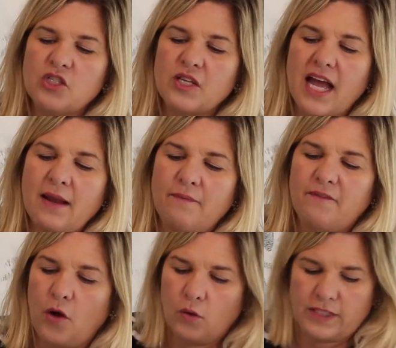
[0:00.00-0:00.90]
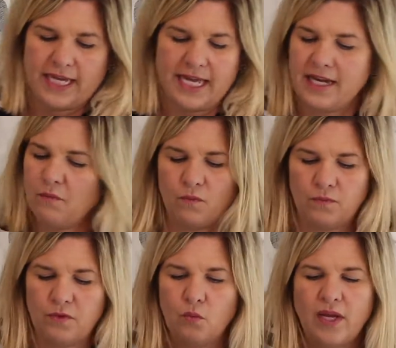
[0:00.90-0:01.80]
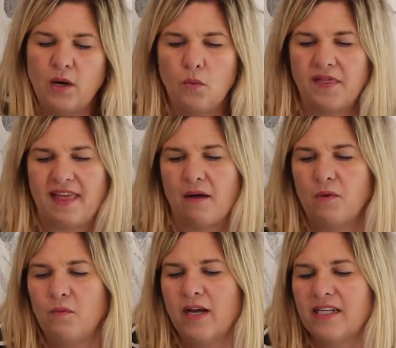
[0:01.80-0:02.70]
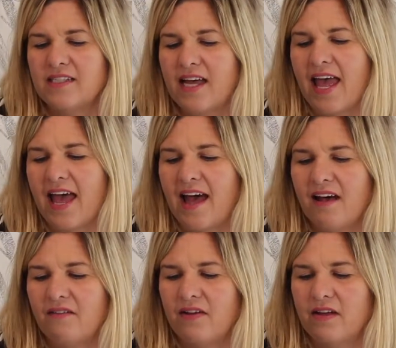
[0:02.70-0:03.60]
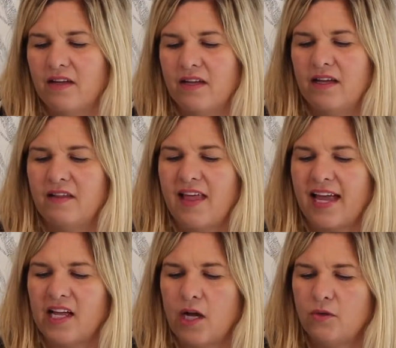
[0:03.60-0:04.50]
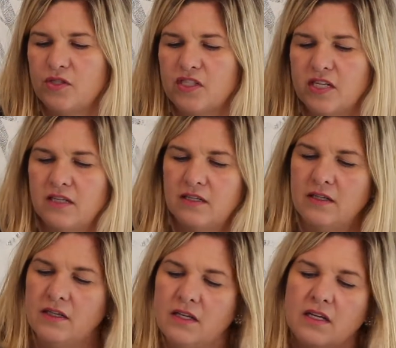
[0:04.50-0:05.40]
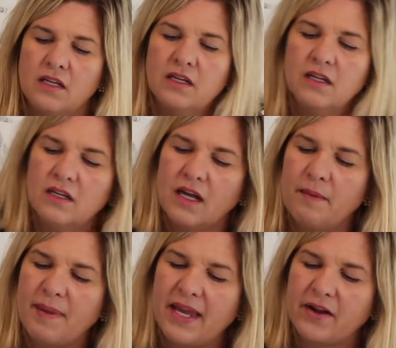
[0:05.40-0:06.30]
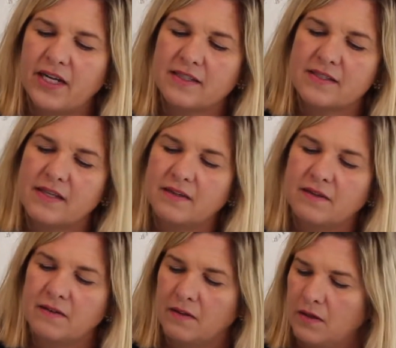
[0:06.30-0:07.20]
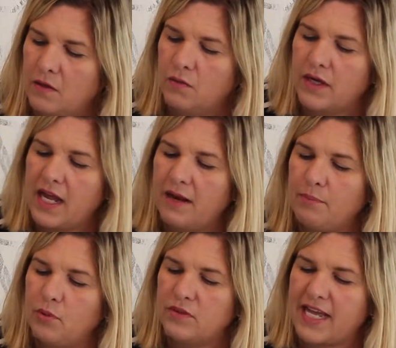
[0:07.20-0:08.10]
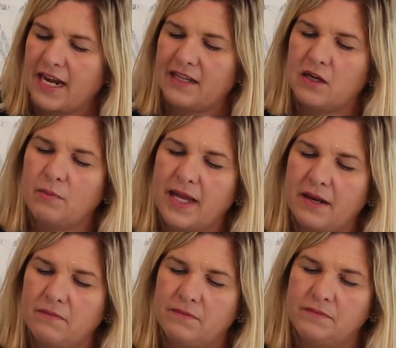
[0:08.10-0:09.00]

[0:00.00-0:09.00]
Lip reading: just kind of fold in, and we don't want that. We want it to have that ghost appearance where it kind of pulls out a little bit.